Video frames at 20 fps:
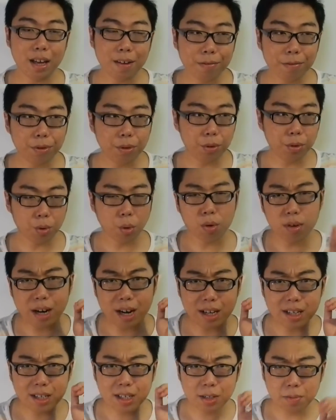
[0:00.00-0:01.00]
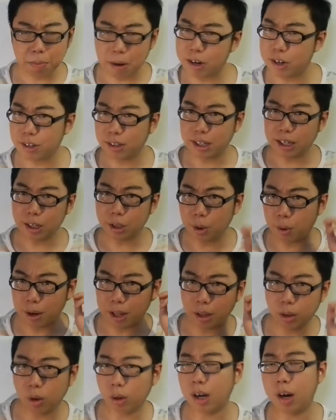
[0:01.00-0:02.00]
if you don't specially
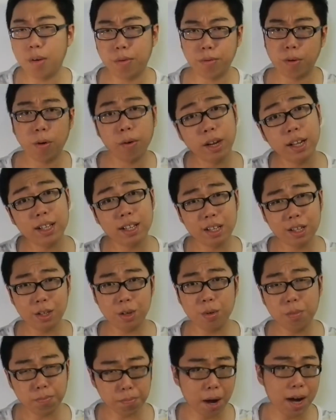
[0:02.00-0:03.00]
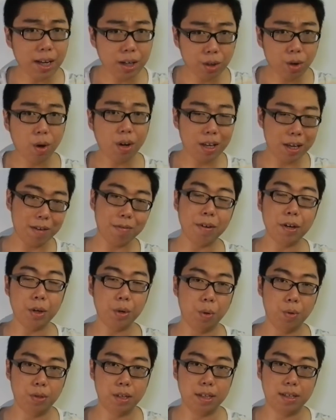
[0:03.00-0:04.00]
go and look out for it, you might not
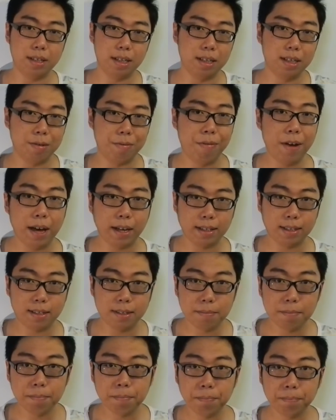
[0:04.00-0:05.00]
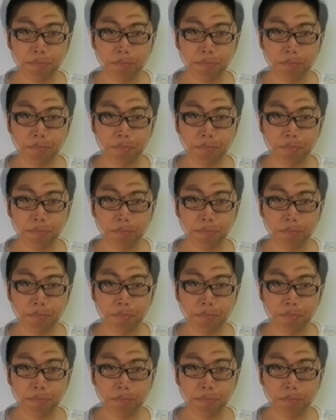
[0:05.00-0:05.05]
even notice this effect.